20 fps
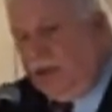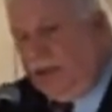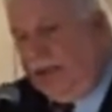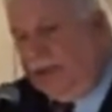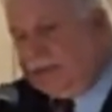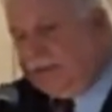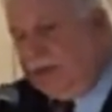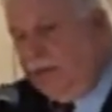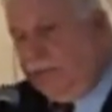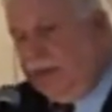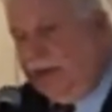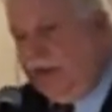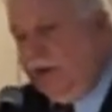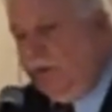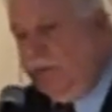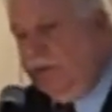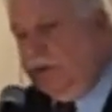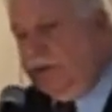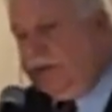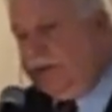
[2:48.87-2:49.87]
As somebody
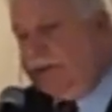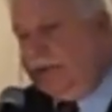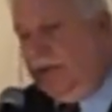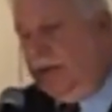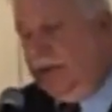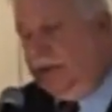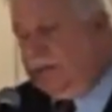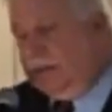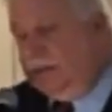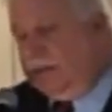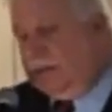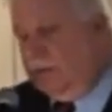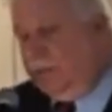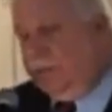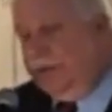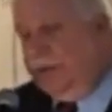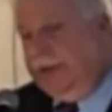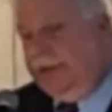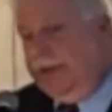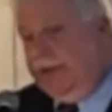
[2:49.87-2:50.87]
who is
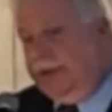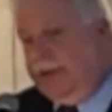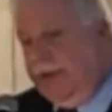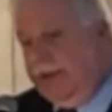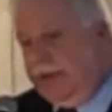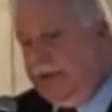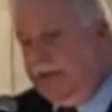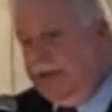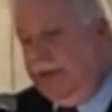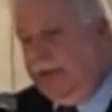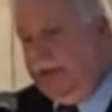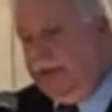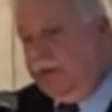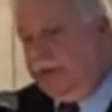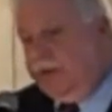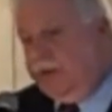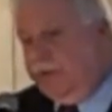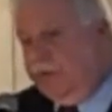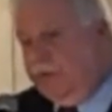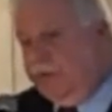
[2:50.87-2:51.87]
completely dedicated
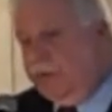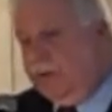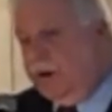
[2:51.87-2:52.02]
to